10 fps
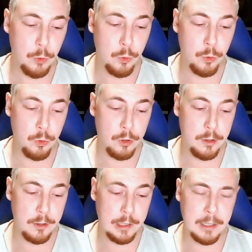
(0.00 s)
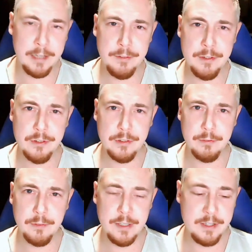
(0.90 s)
or clivers,
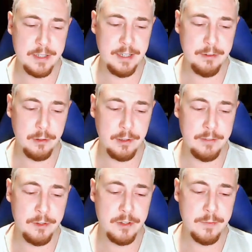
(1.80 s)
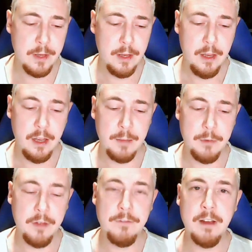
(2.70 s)
it says here, clivers, um,
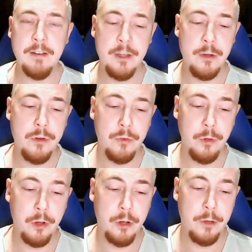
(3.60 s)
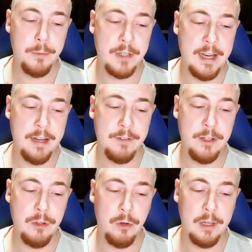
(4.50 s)
a very useful herb to have
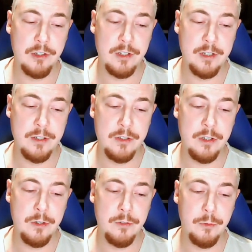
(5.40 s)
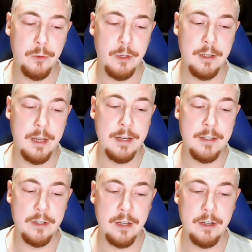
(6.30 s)
in your collection and is useful uh, and, and
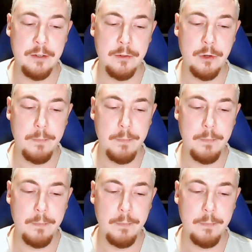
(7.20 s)
is and an,